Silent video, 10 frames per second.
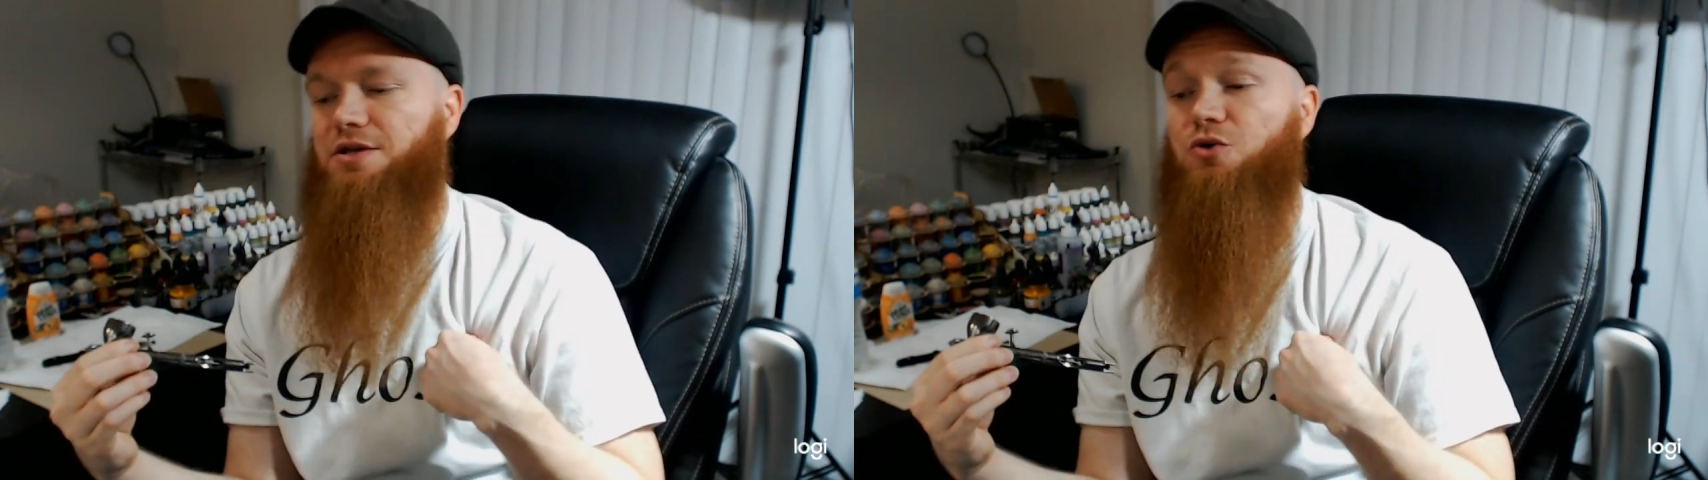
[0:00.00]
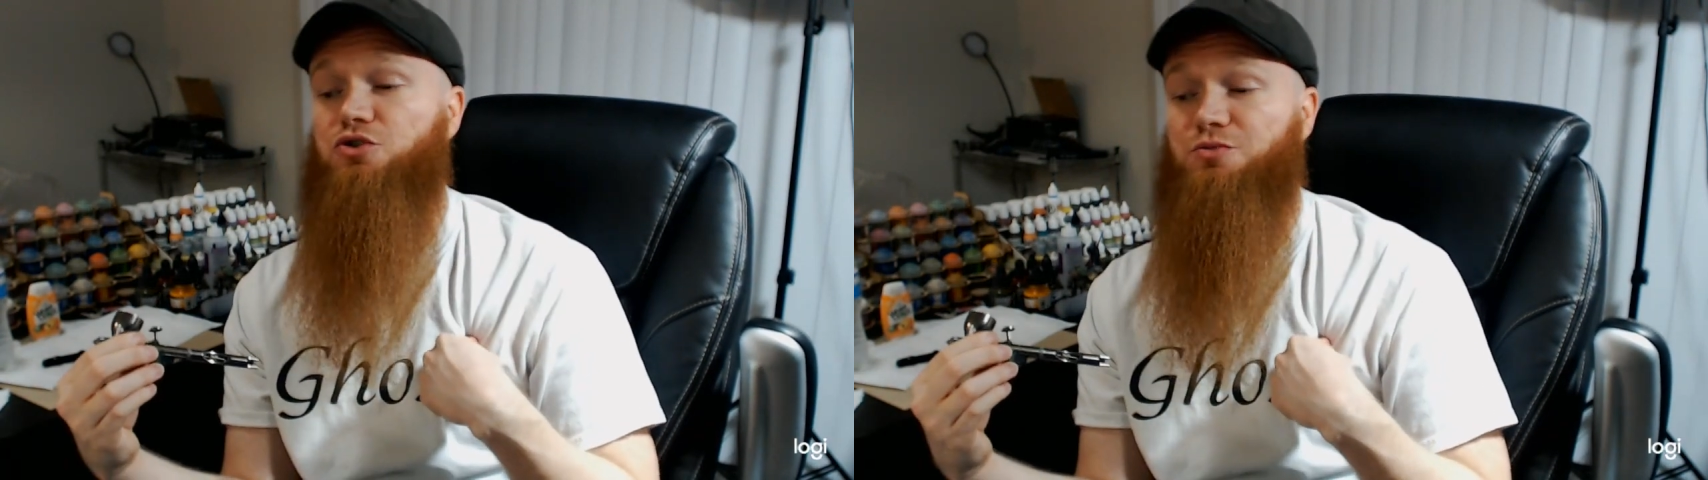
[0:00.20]

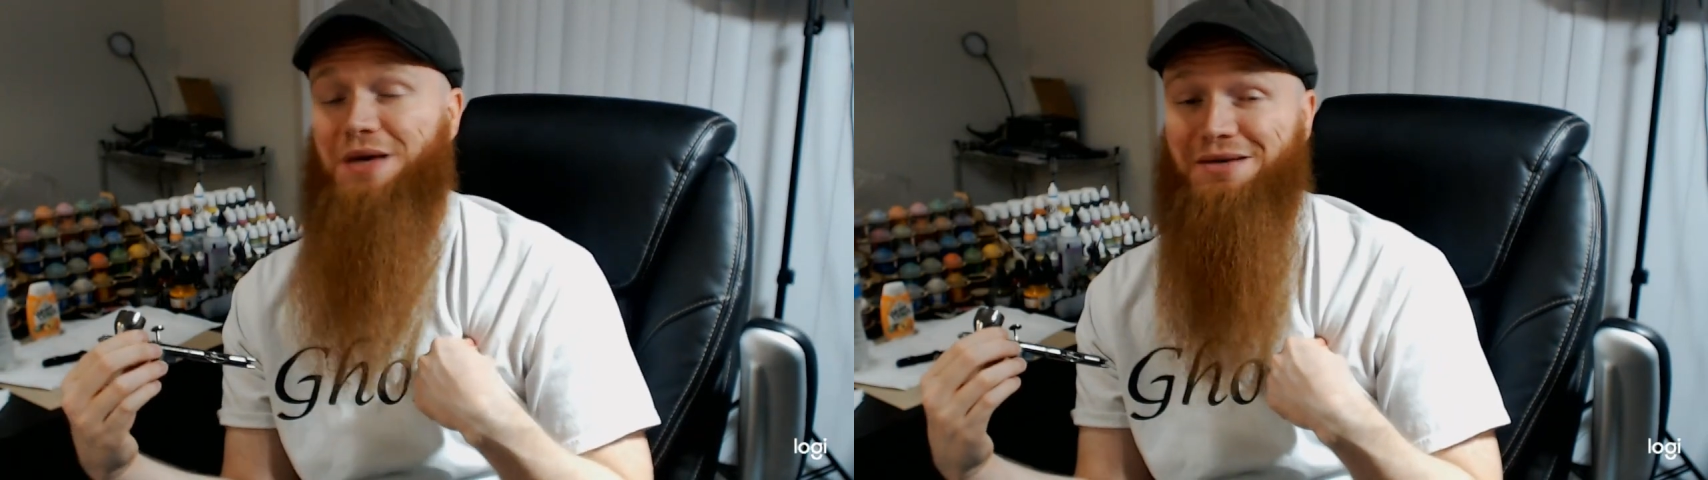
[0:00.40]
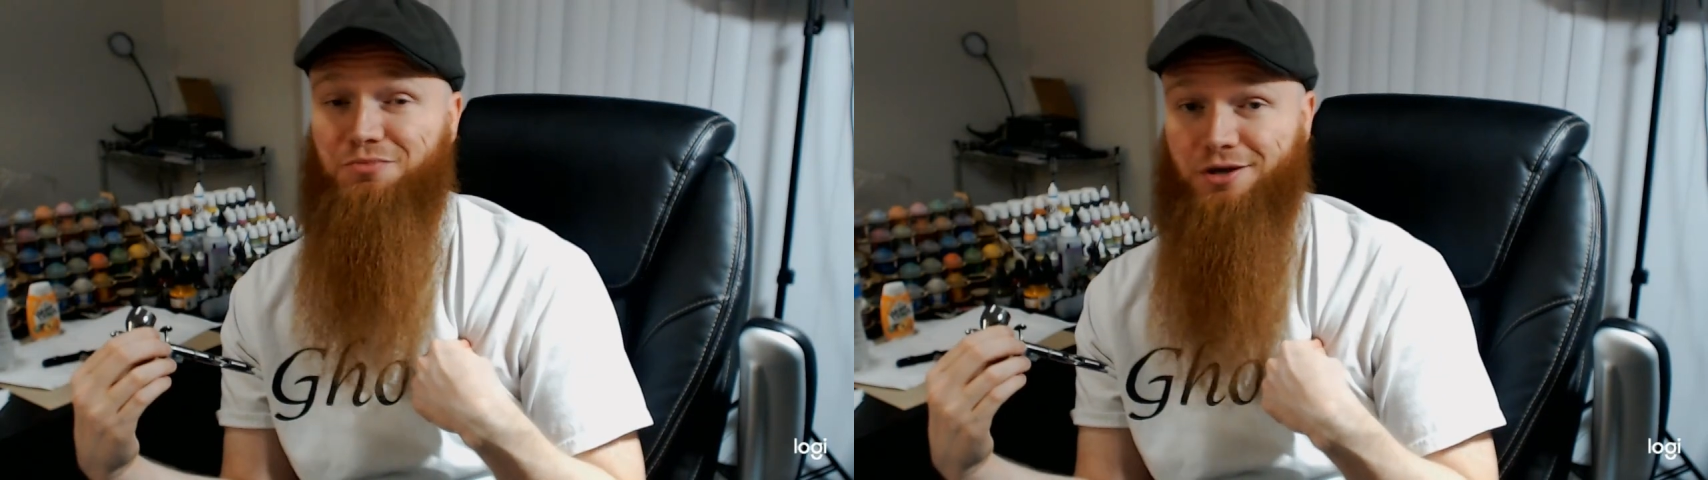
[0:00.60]
Ghost
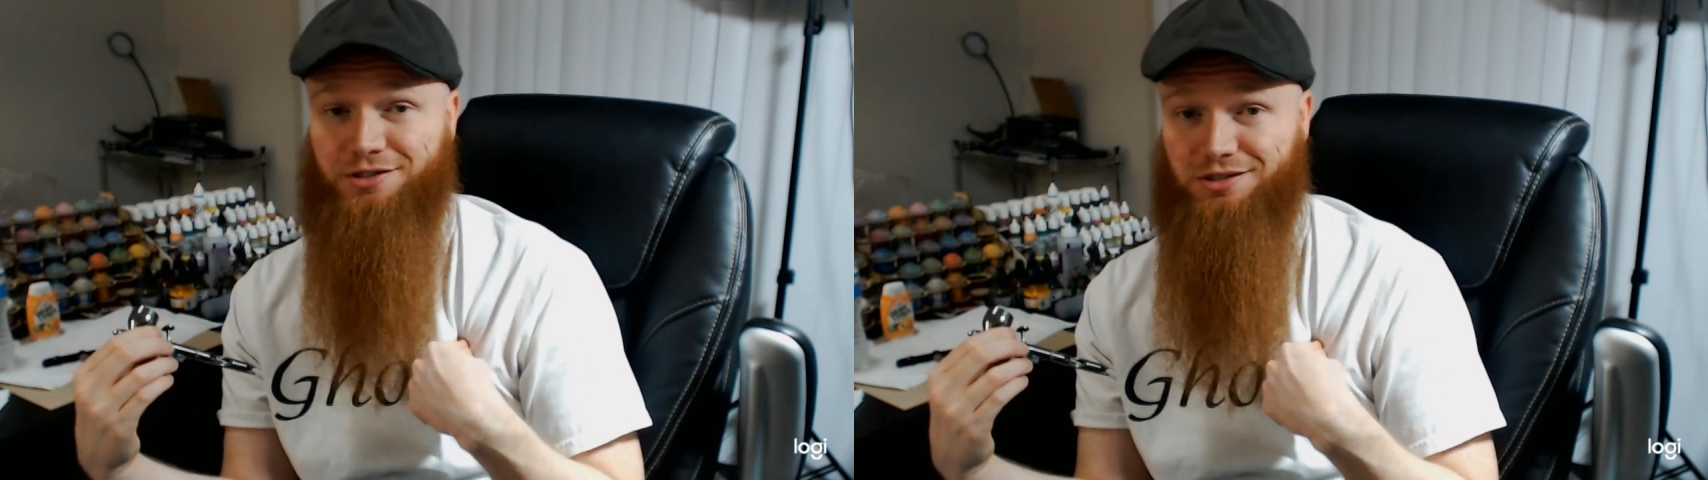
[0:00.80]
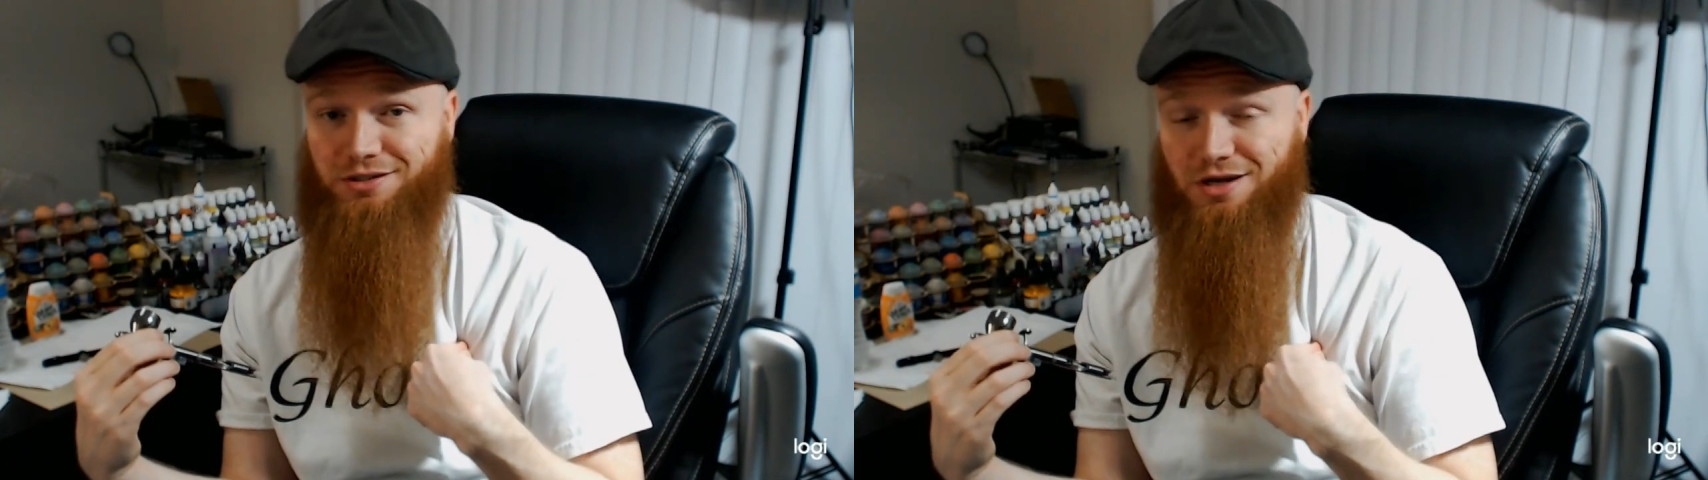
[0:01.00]

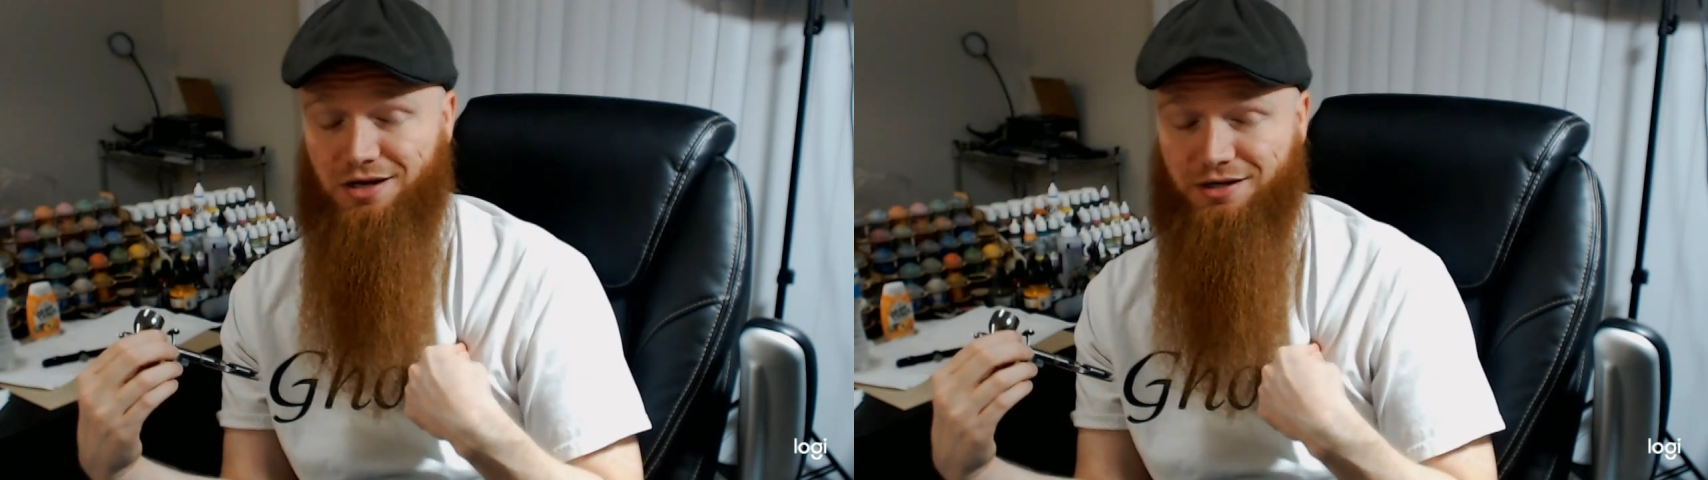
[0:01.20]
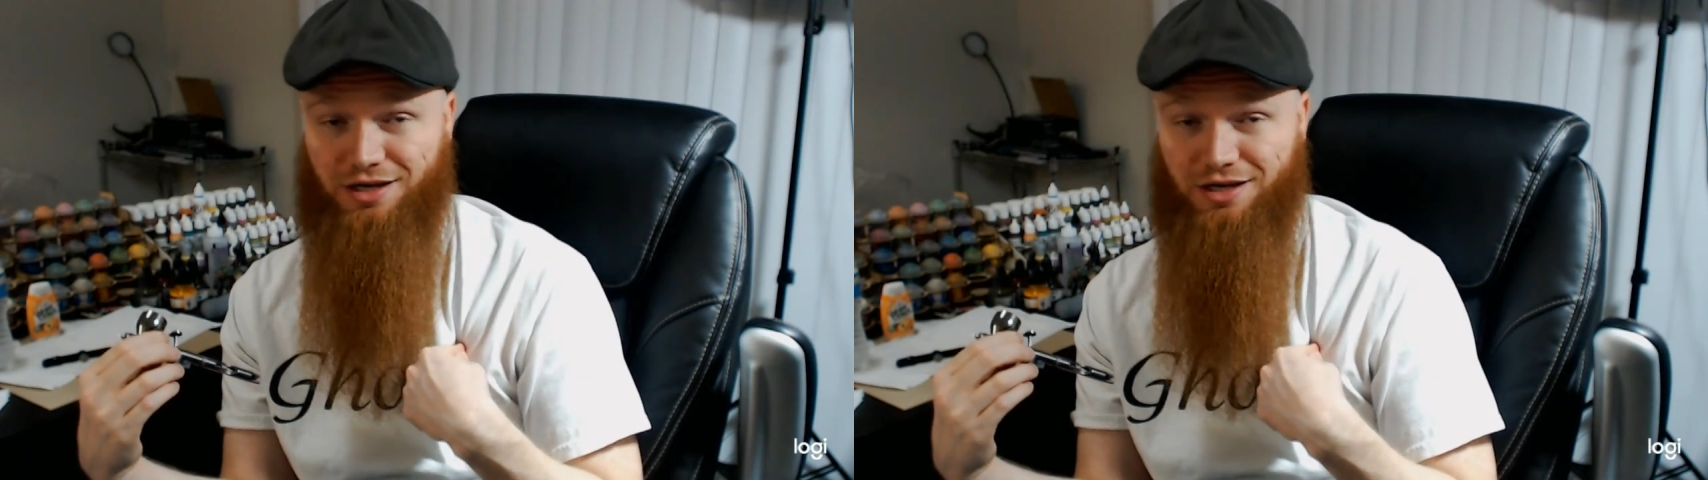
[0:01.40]
paintbrushes on